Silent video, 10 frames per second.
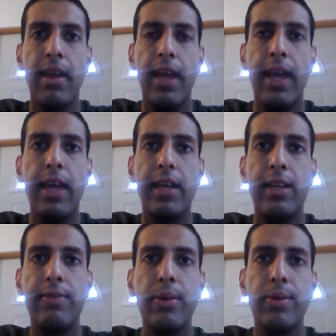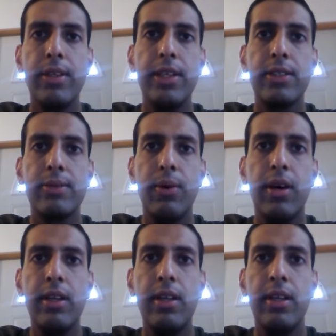And if you release
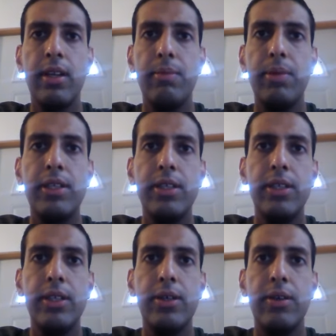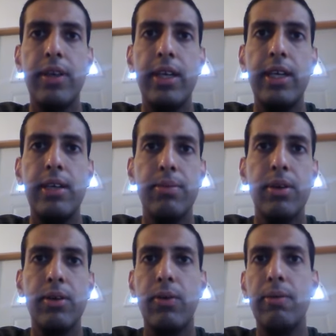1 BTU of heat
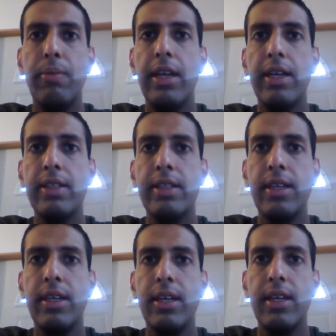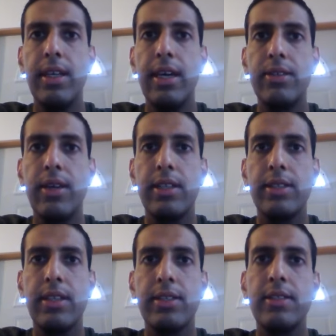per 1 minute, that
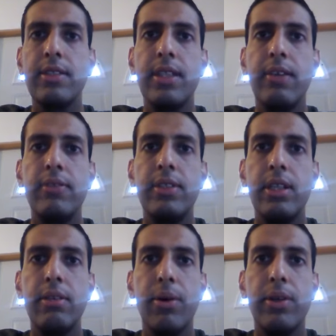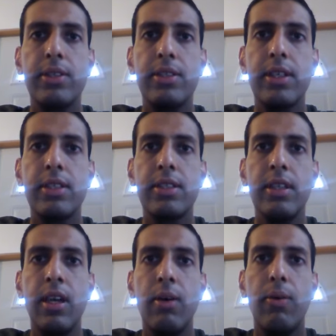translates to 17.6
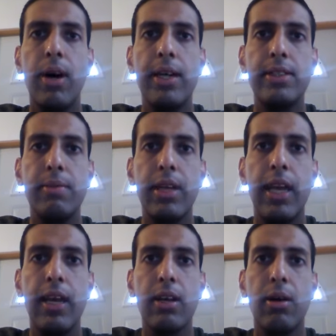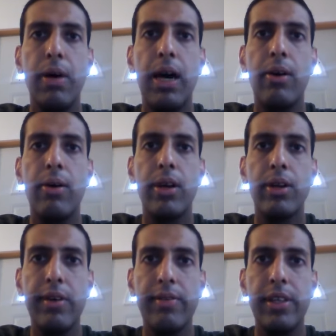watts of mechanical power
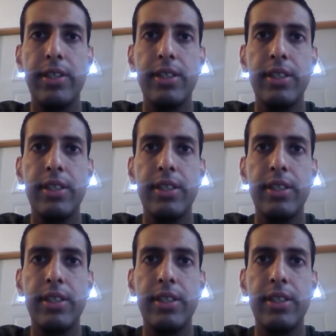equivalent.